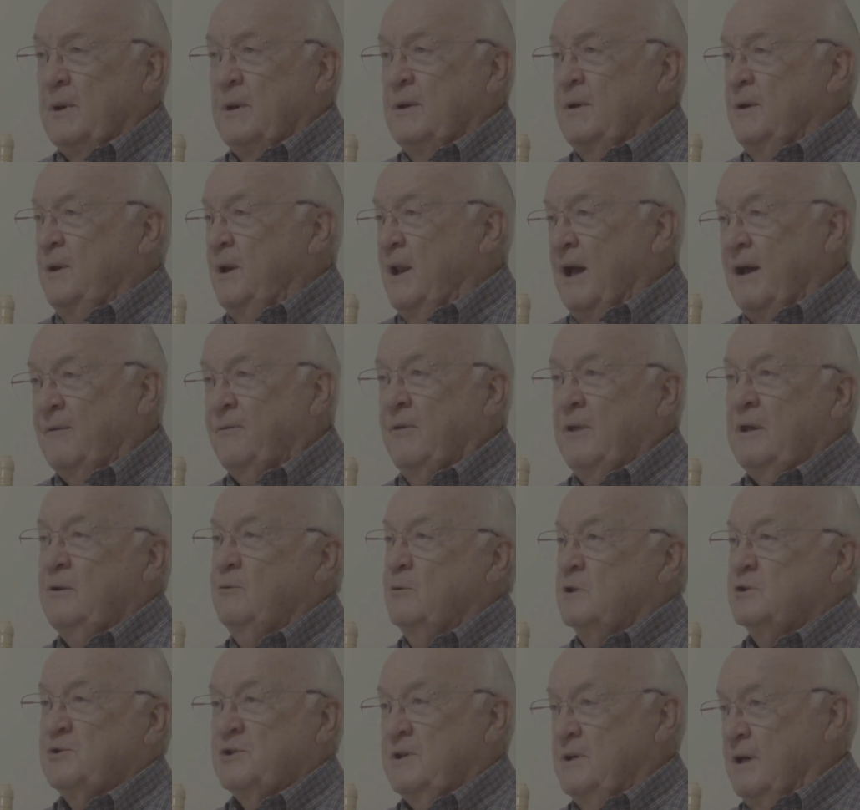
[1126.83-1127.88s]
Nothing
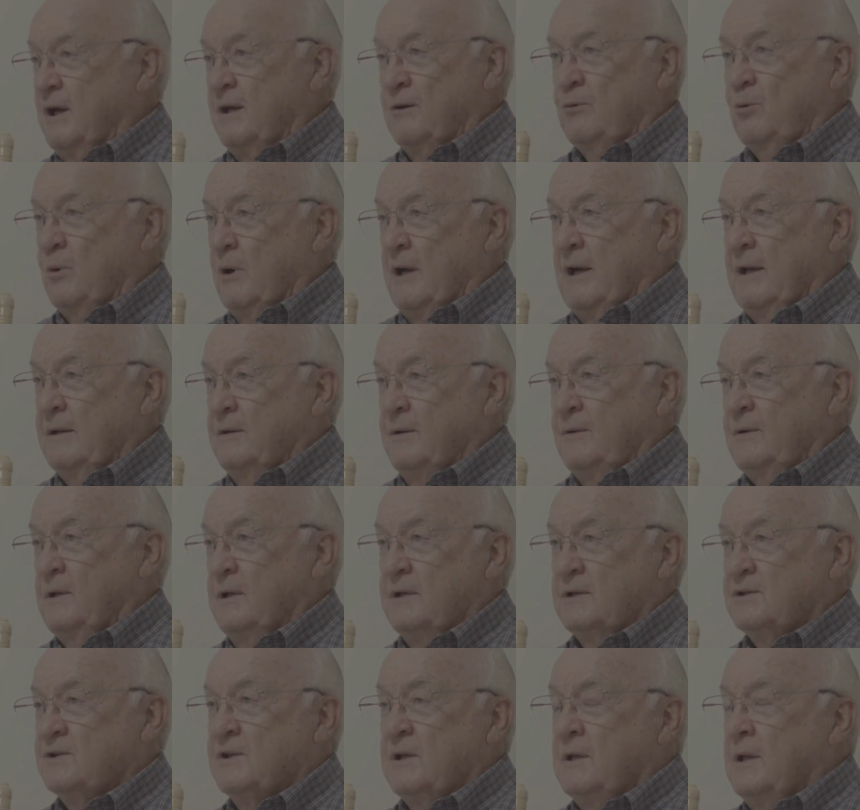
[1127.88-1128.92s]
was done right in
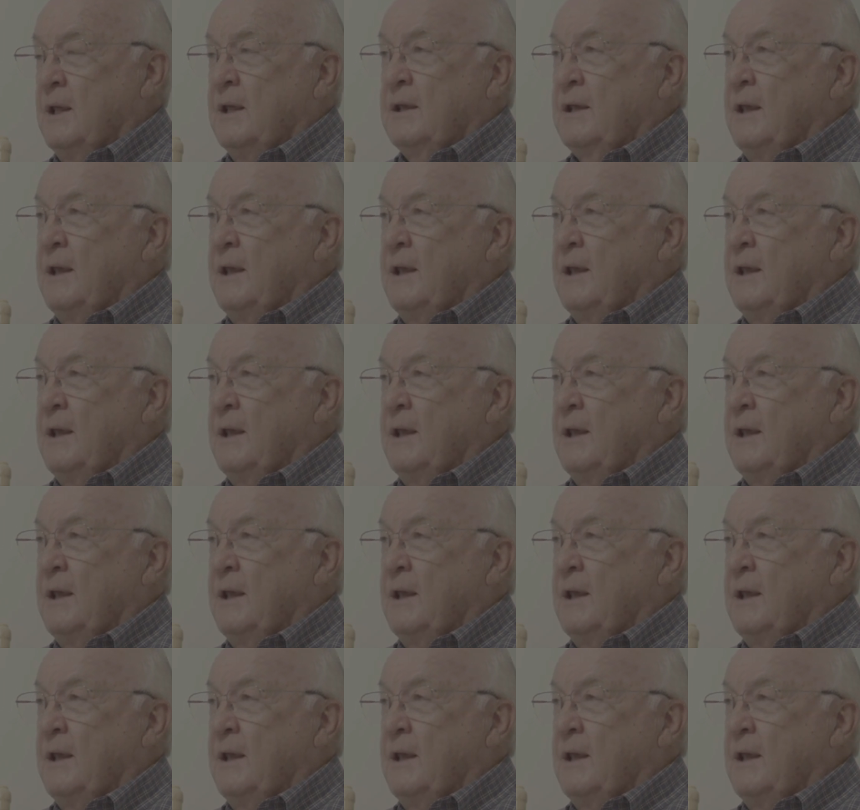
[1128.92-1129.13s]
this.